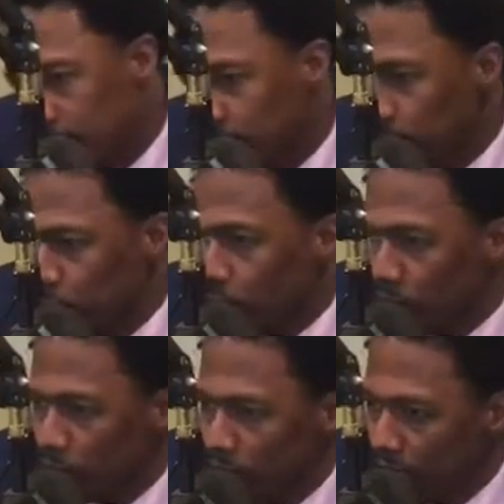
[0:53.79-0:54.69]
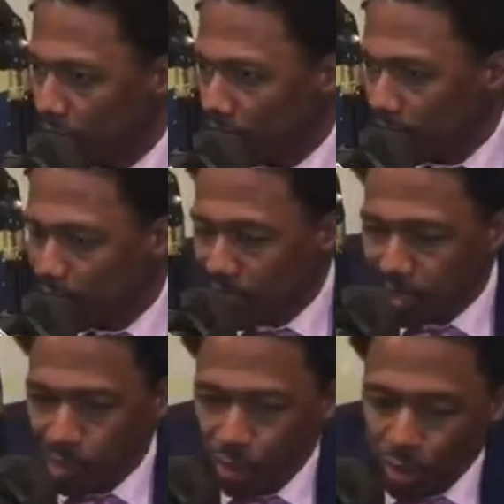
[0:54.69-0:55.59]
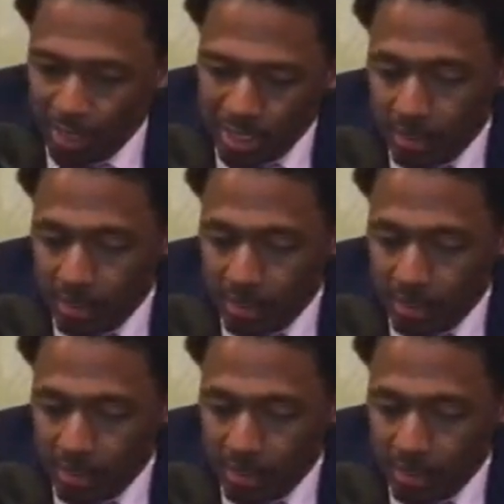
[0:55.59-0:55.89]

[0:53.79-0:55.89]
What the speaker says: me going in a little crazy,